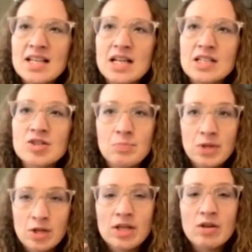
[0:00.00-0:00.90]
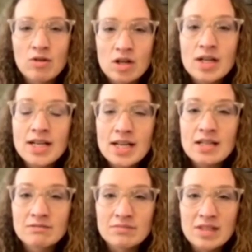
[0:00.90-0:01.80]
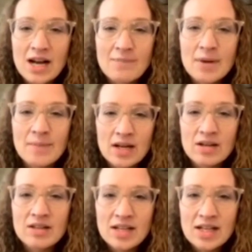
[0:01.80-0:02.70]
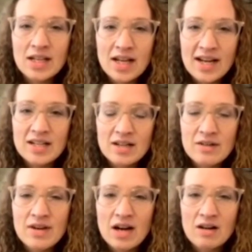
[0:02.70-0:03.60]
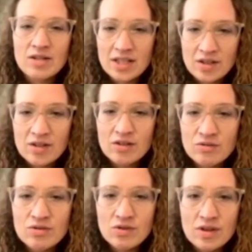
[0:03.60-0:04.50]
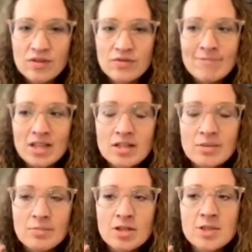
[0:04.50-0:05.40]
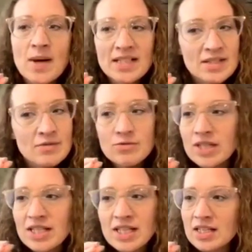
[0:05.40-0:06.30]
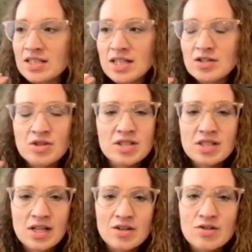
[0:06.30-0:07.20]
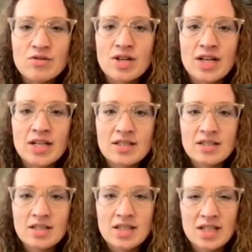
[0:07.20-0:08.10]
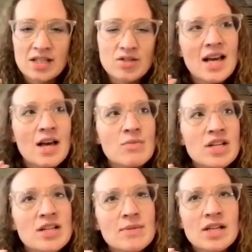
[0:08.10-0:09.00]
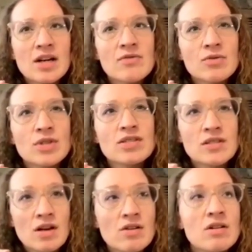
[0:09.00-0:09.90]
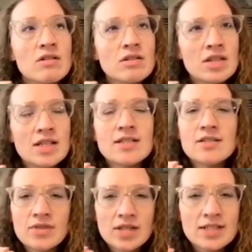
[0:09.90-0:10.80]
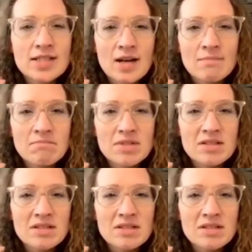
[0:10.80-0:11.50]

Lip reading: superiority. I'm a better than kind of, how dare you sort of perspective. Really dangerous territory to get into. And we need to be careful with subtle things of contempt,